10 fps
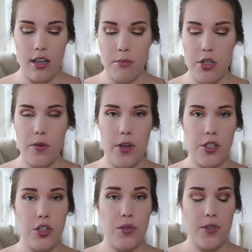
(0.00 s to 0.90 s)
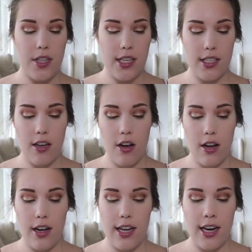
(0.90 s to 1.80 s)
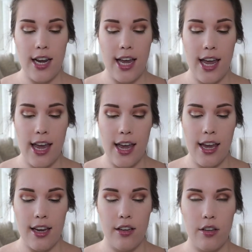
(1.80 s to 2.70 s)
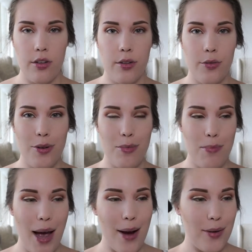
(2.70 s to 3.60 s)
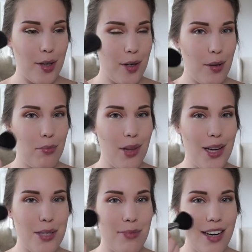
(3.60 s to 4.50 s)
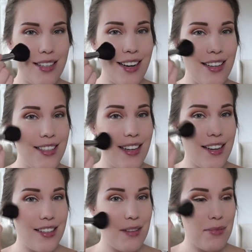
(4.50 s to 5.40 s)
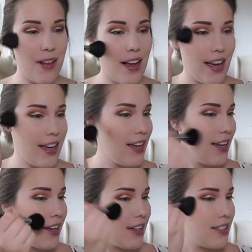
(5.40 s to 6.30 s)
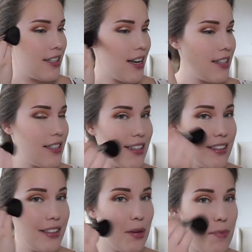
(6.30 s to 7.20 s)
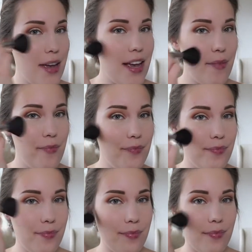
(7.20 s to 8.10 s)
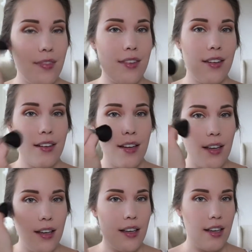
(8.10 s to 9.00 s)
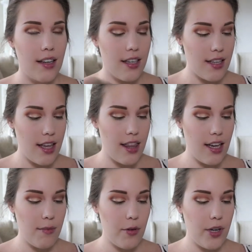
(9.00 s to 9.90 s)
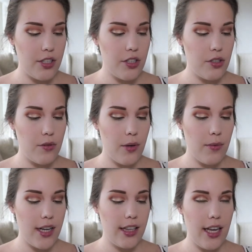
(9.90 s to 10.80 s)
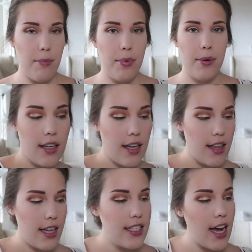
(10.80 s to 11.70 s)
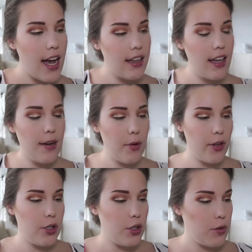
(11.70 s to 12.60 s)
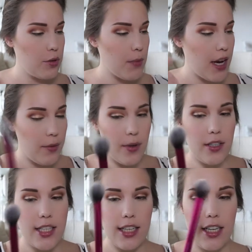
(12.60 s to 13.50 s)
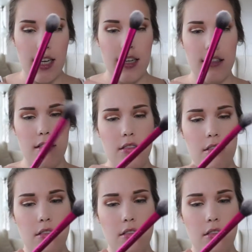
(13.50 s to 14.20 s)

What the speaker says: I'm just going to use this on a normal powder blush brush and just apply just a little bit because I think I'm going to do a red lip. Then to highlight, I'm going to use my Real Techniques